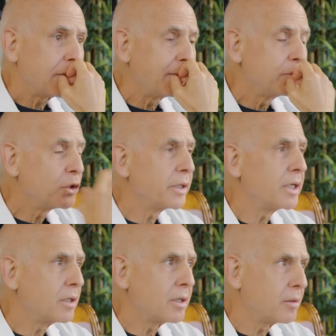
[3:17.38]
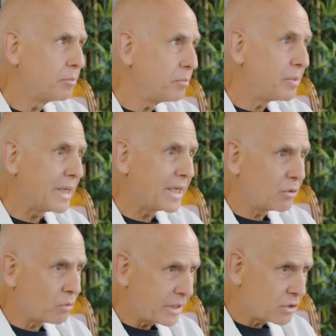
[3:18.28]
I'm doing a
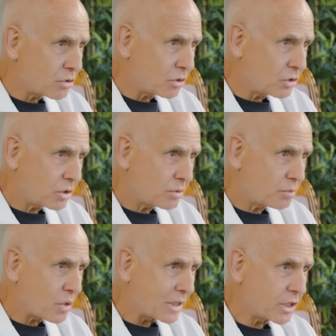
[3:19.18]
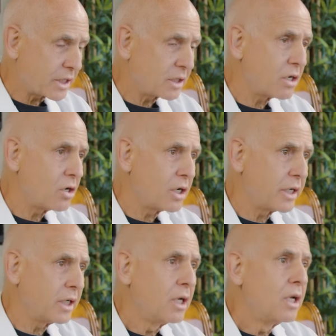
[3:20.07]
big research project
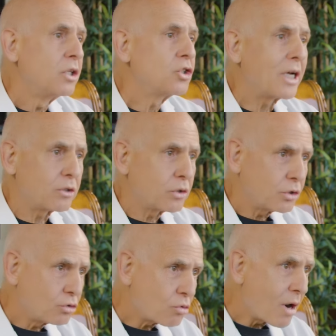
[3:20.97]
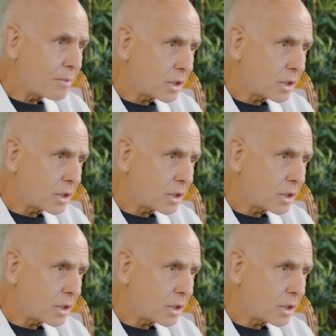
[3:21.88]
on childhood trauma,